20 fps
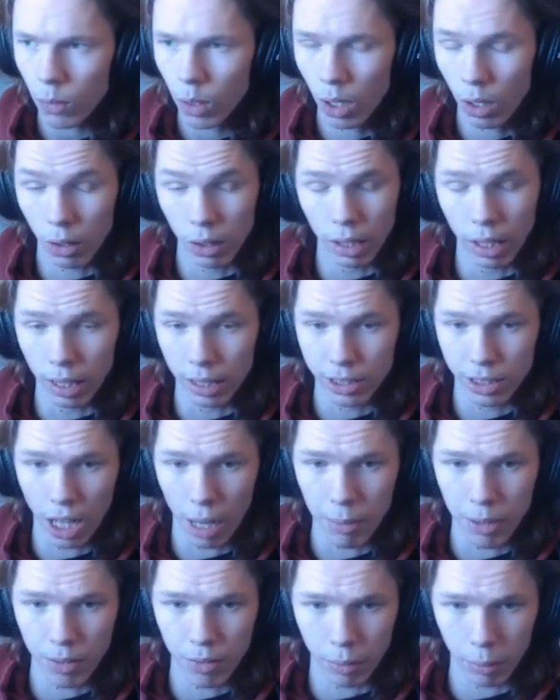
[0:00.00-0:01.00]
or
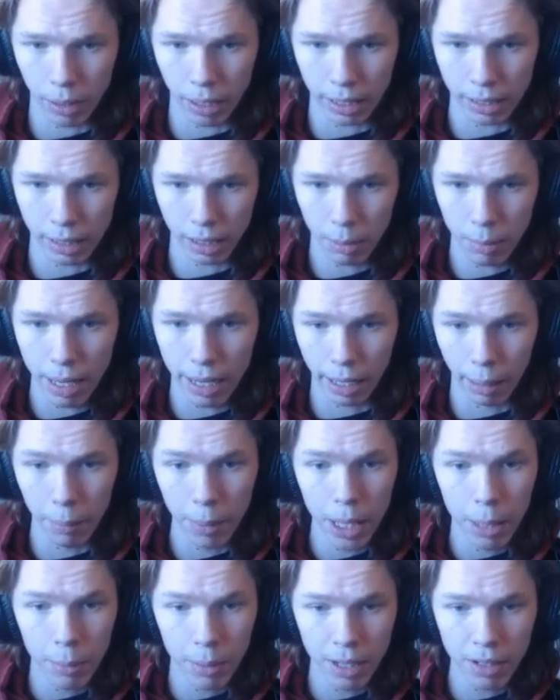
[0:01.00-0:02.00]
stops you from collecting the bag.
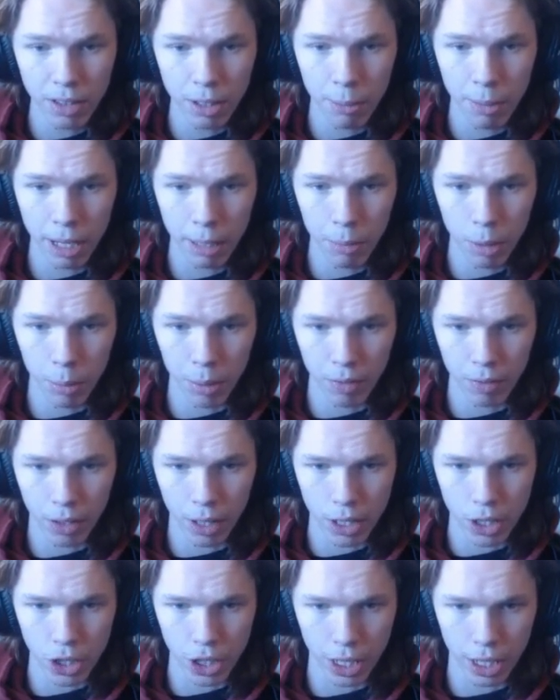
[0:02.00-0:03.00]
Here's the big moment of
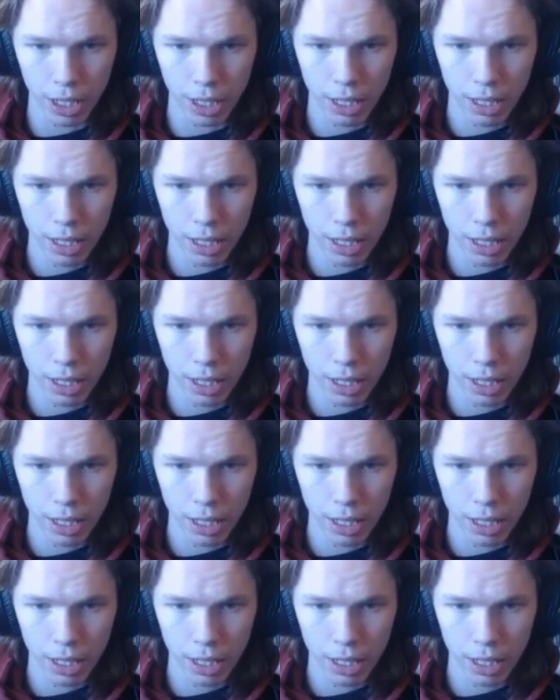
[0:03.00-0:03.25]
RNG.